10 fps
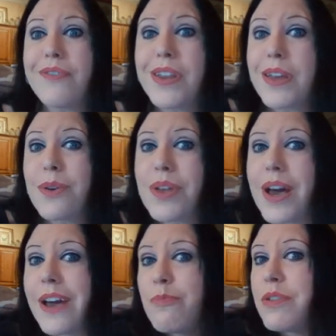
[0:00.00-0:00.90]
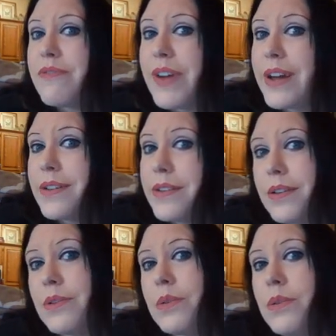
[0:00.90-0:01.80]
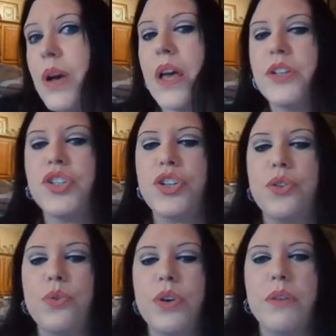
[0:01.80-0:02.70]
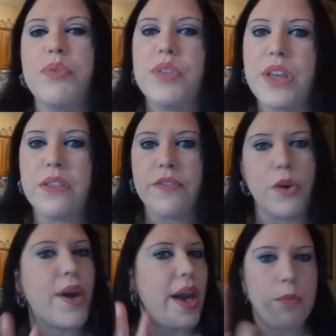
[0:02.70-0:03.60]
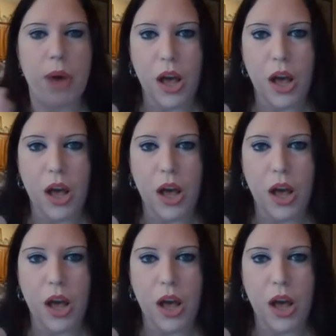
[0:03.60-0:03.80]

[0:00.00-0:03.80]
video that I've provided you to complete the vocab.